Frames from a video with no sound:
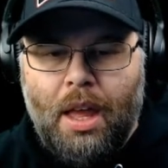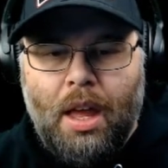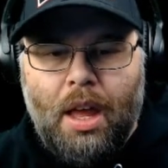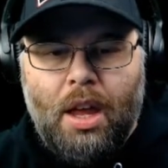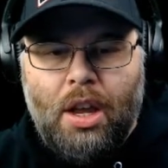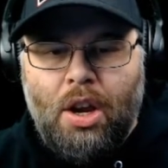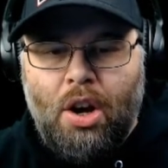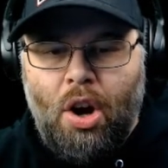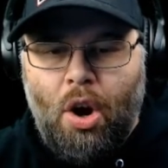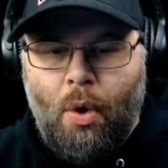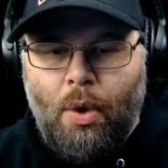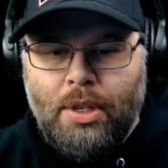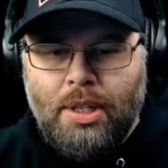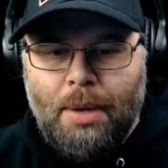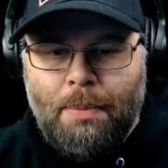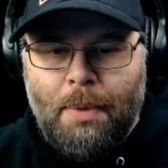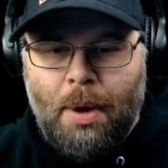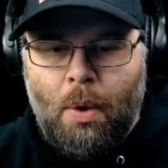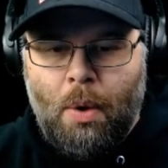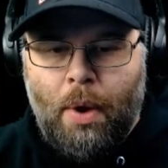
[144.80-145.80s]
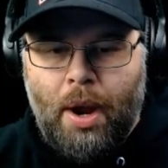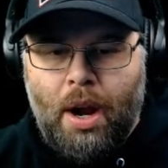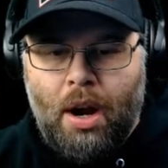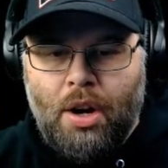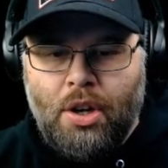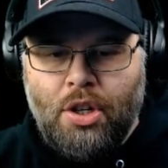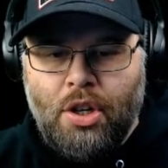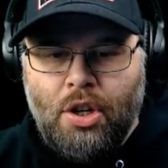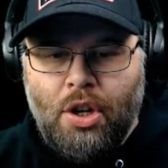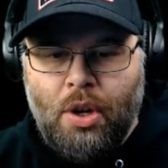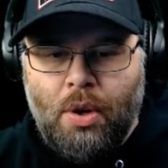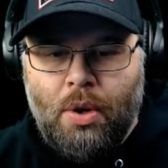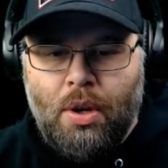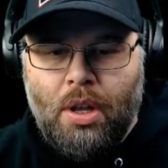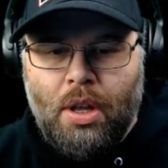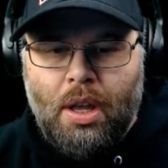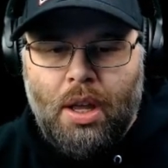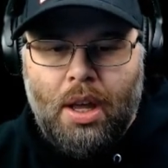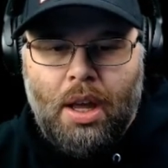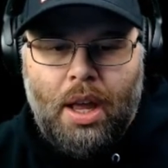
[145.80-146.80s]
You're always in my way, aren't you, dude?
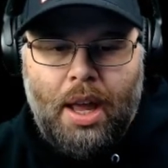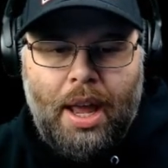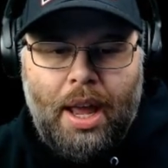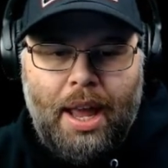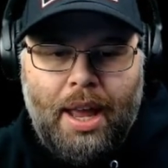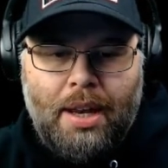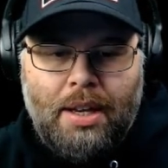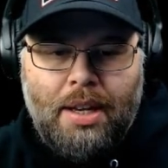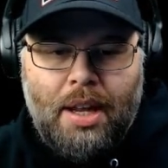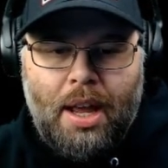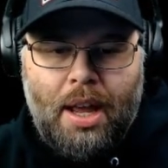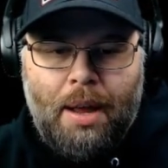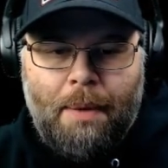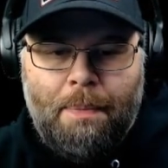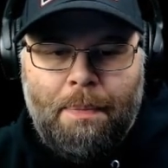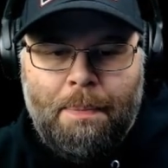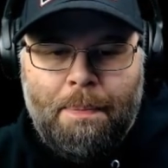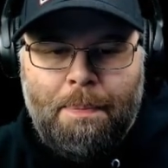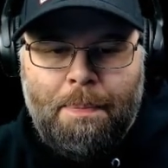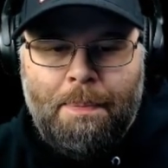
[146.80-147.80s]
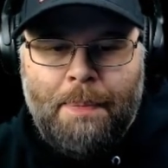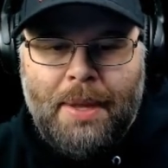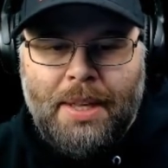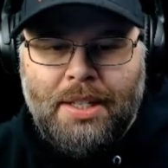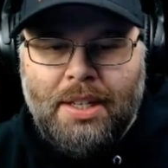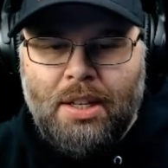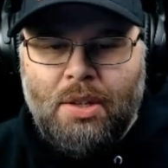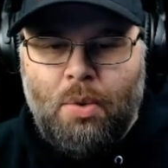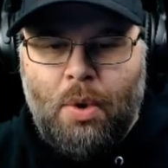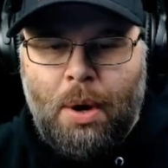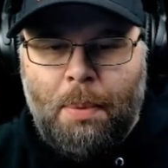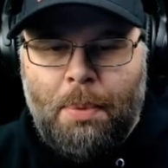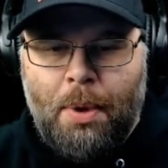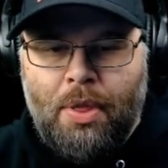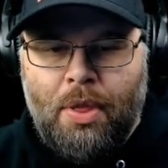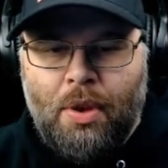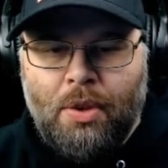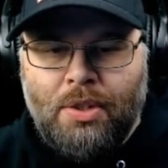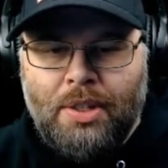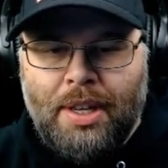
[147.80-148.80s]
And easiest way to put
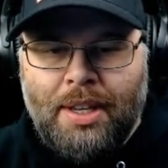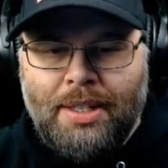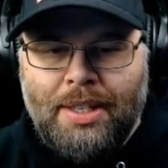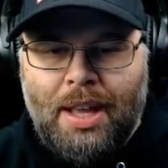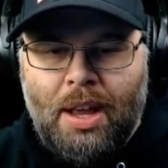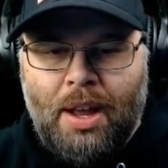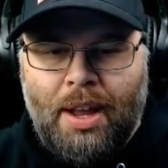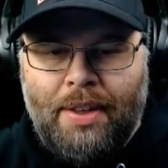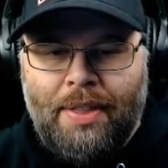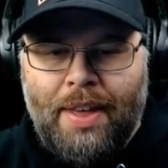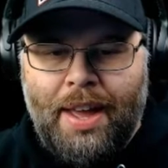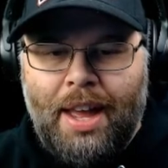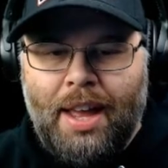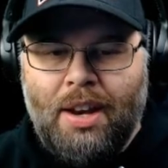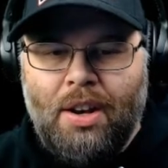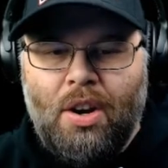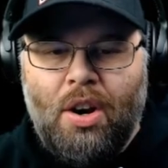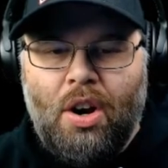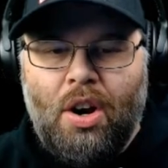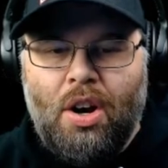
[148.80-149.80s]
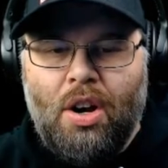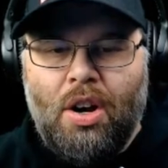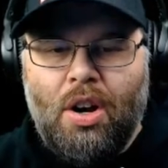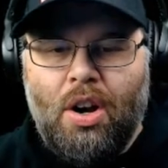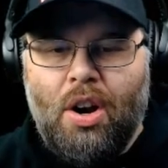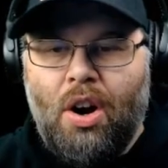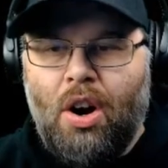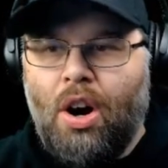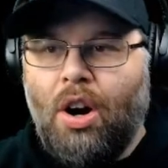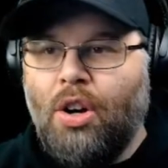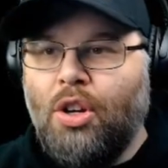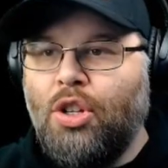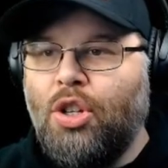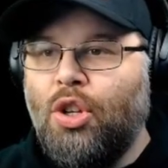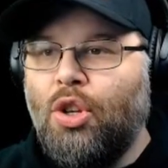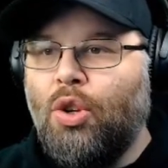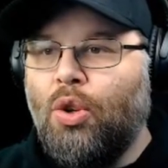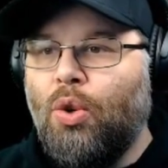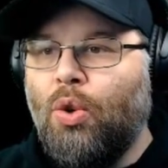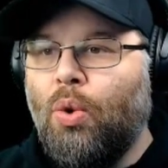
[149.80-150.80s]
those things like that are
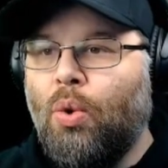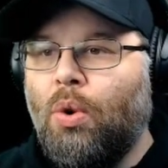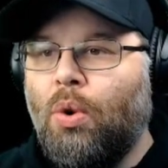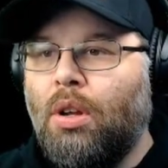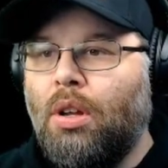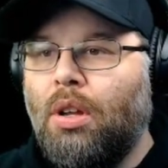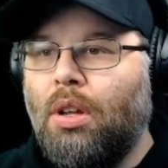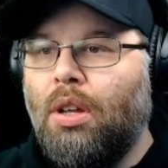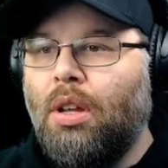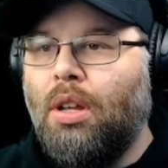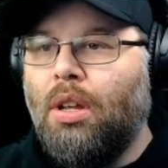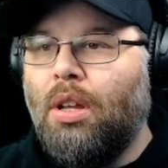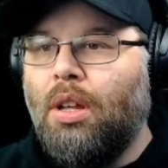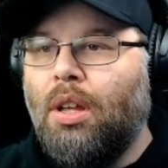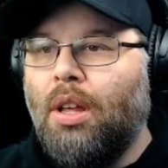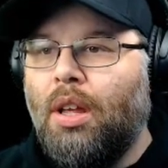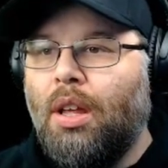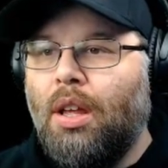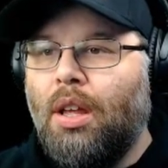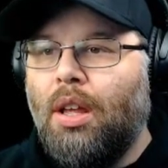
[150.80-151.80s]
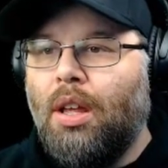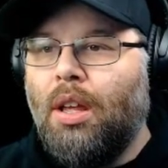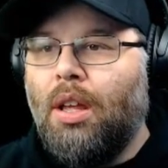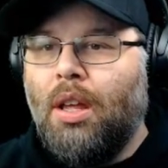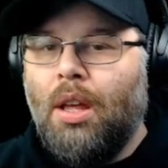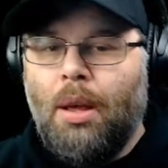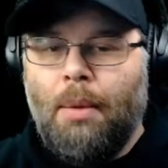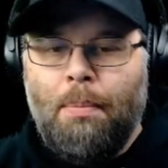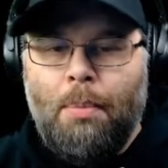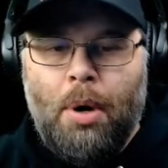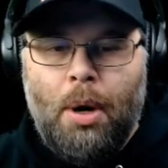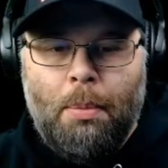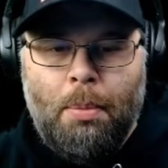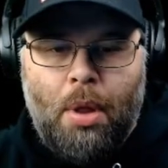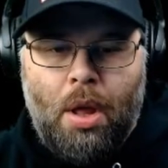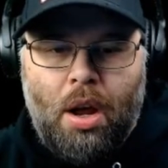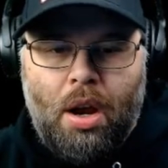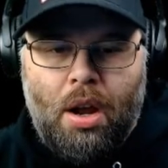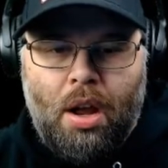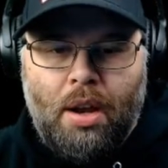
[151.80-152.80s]
to put a
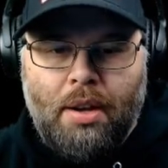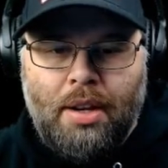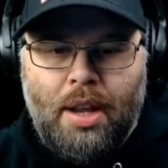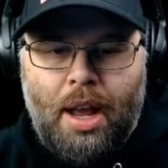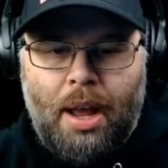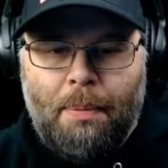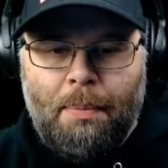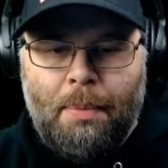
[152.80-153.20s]
block on top.